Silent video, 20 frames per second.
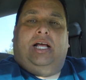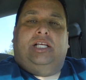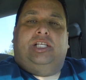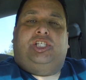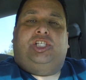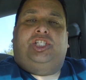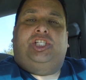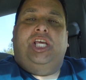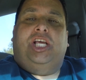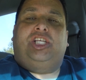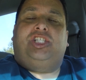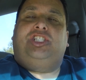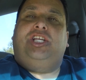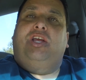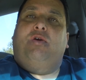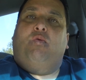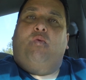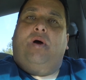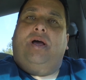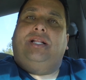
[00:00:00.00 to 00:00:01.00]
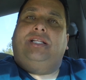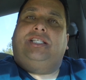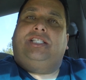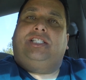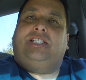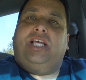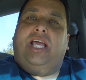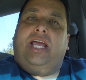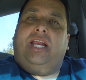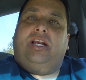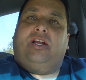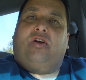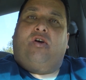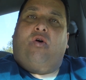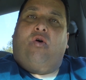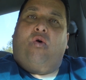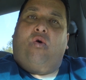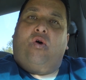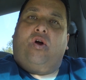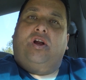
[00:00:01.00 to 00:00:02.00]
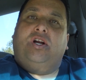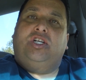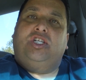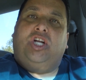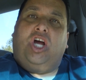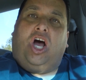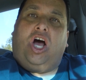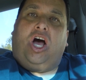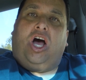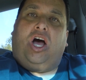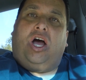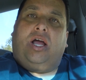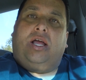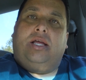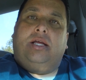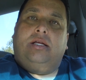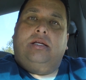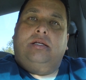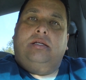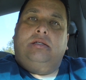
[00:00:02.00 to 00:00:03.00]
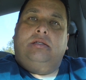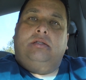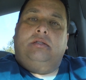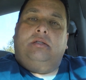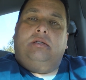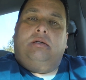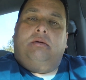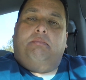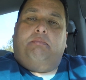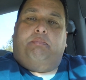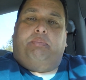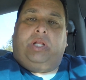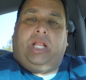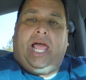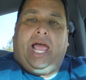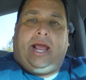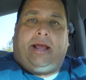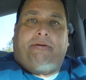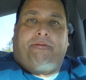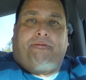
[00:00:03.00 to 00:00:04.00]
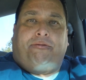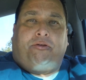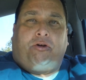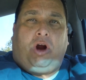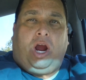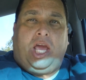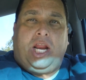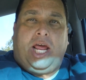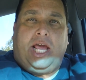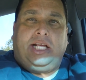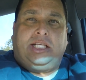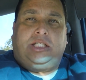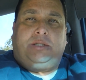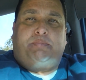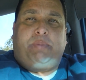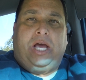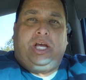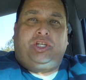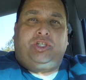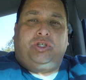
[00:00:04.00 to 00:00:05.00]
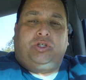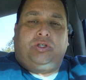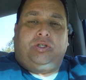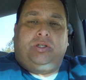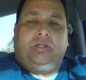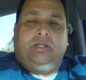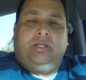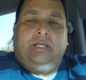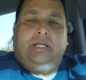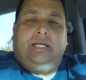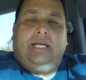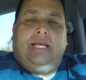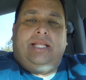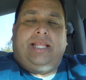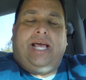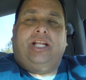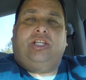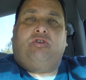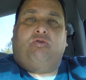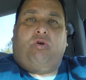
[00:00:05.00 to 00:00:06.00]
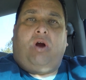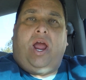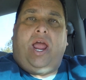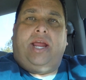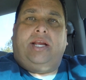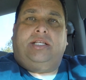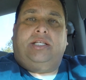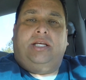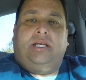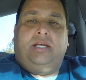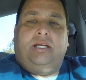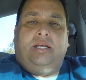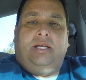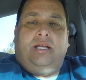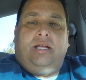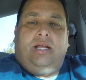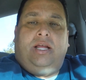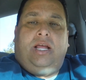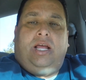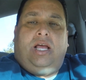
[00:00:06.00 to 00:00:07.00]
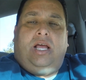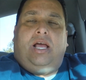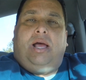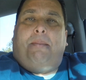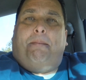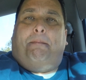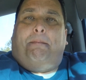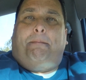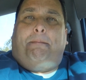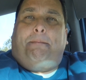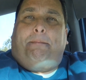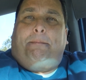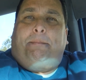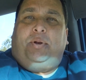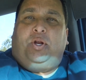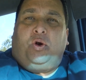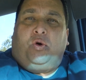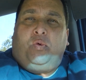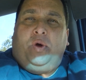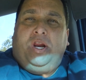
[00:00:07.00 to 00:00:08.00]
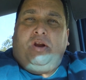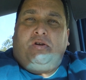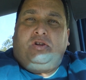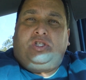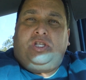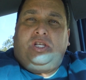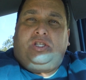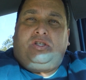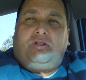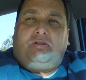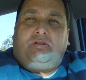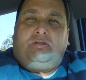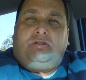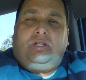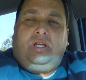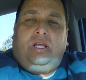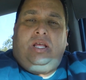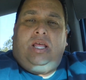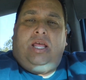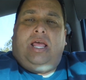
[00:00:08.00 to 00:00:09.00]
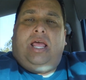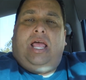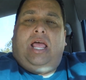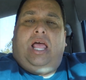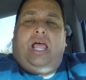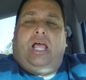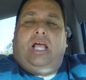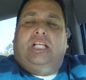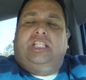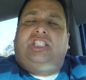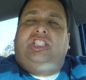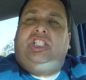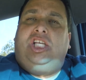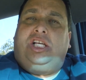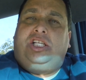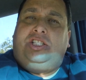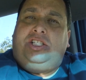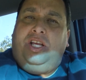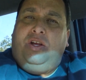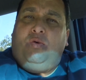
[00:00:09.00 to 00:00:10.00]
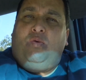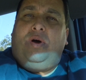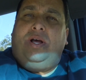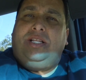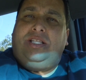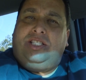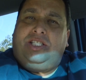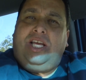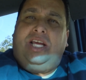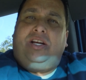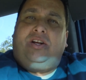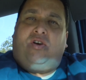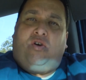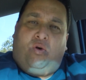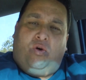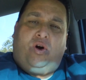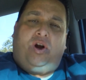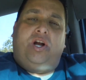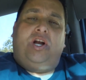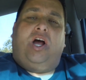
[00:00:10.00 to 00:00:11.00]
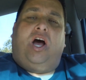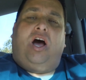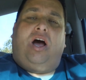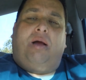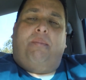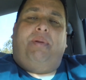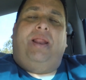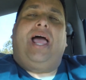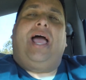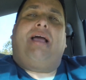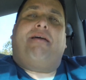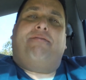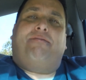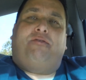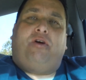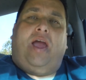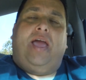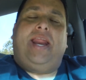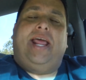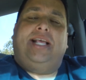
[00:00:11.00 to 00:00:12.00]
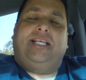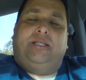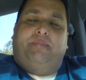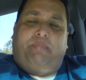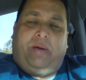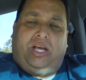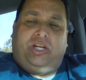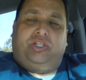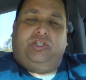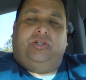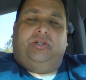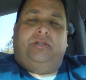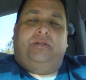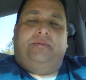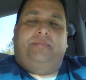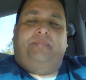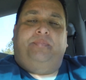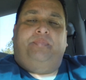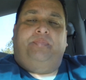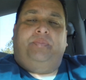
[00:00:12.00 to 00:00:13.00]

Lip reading: 61-cent corn dog Black Friday special. That's right. The Wienerschnitzel's 61-cent corn dog Black Friday special.